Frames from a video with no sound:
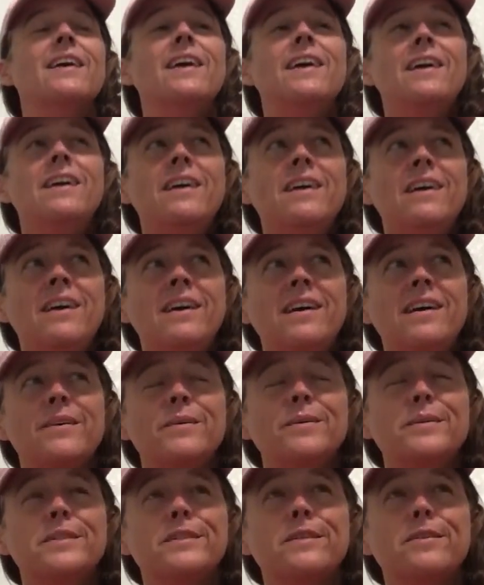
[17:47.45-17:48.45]
Oh,
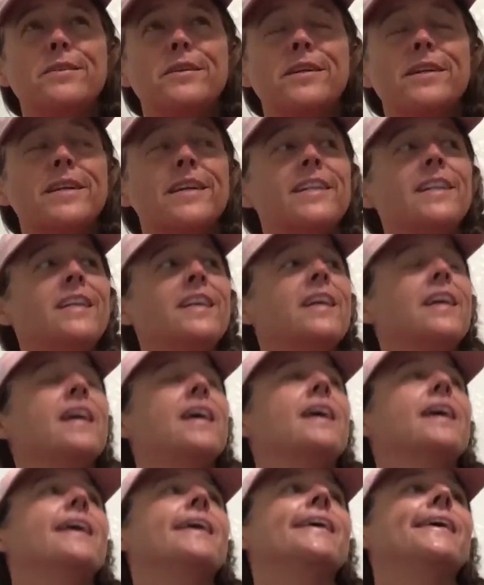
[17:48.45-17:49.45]
it was so good.
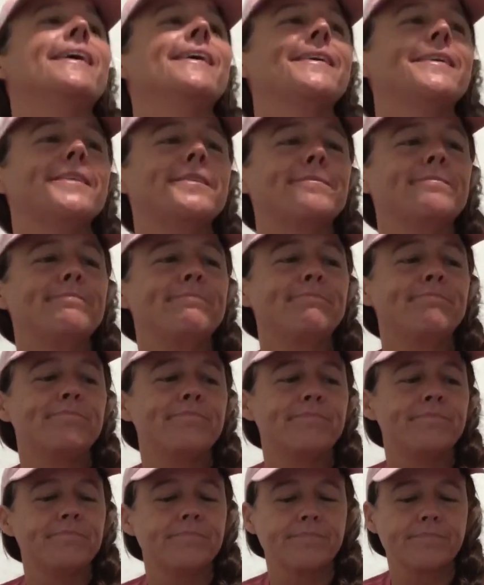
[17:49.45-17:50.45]
I
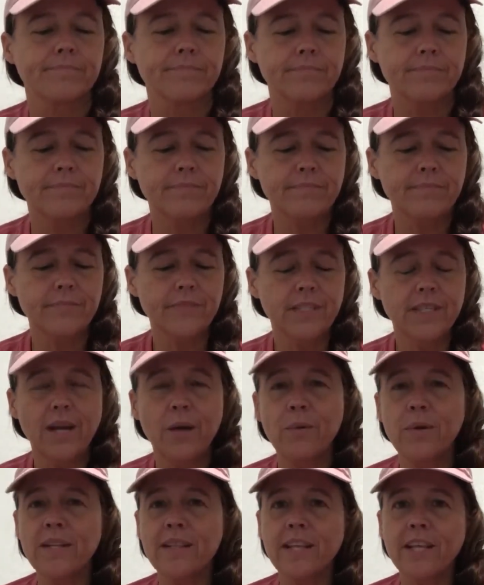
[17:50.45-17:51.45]

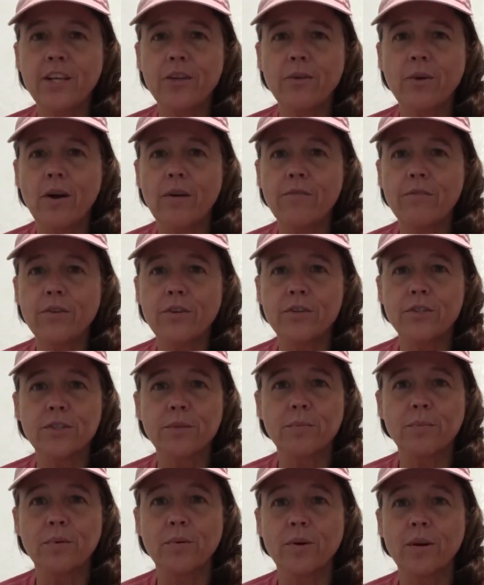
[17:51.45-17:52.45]
want to thank you all for your
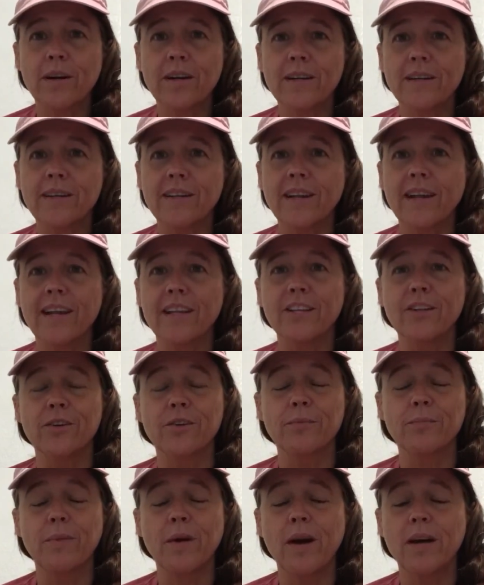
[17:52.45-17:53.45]
support and
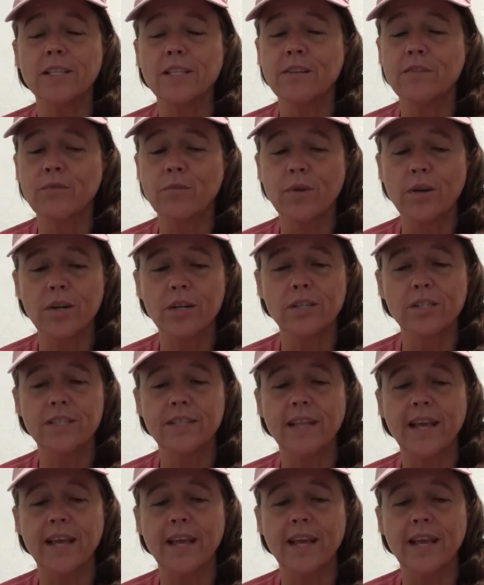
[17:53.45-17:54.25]
your positive words.